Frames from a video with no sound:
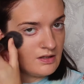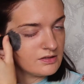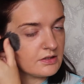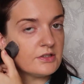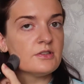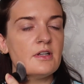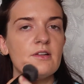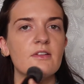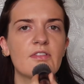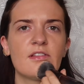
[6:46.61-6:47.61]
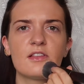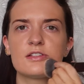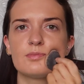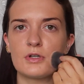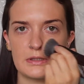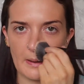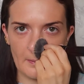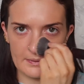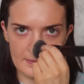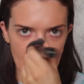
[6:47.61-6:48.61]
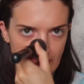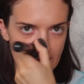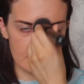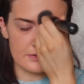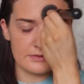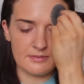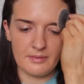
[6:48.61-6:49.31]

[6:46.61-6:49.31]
So I do think this brush helps to like just